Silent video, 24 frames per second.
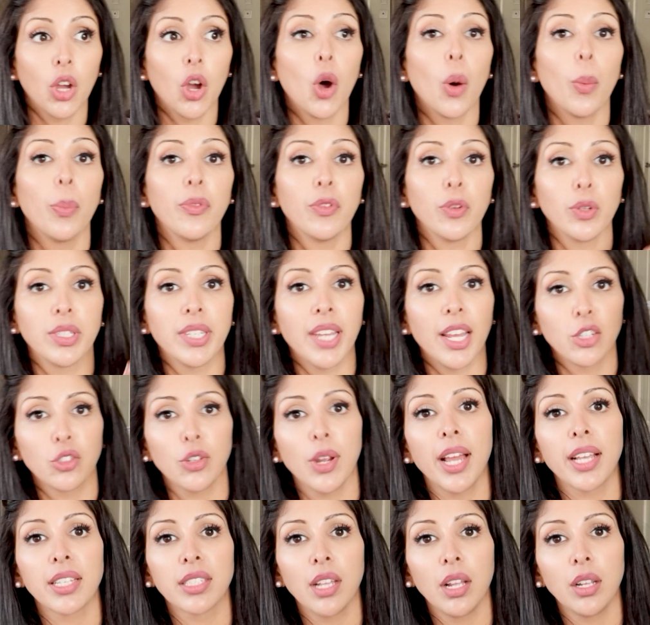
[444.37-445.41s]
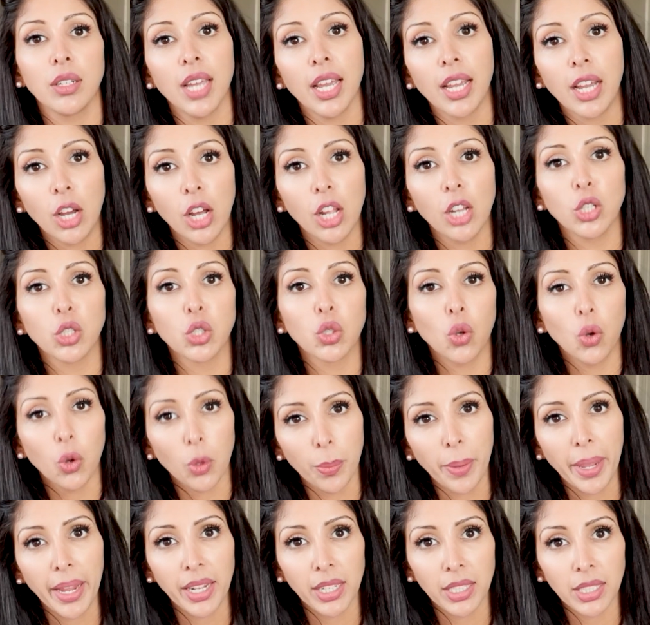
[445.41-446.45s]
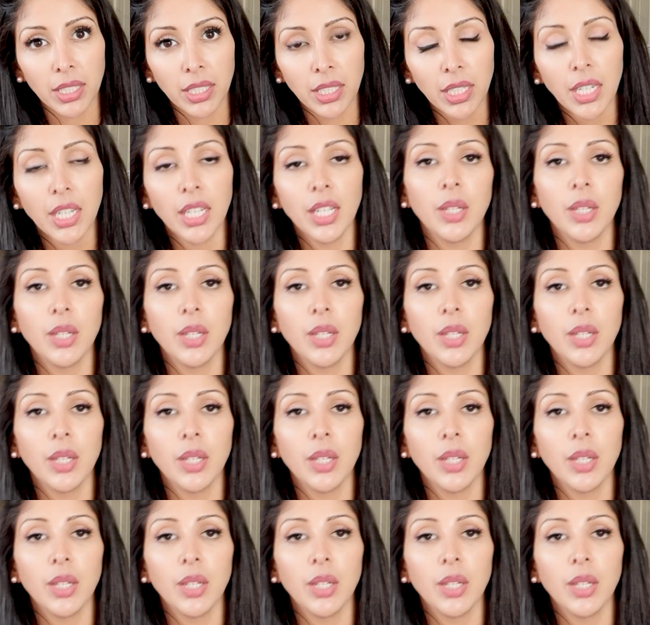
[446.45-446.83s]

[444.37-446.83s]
Opt for tetrahexyldecyl ascorbate,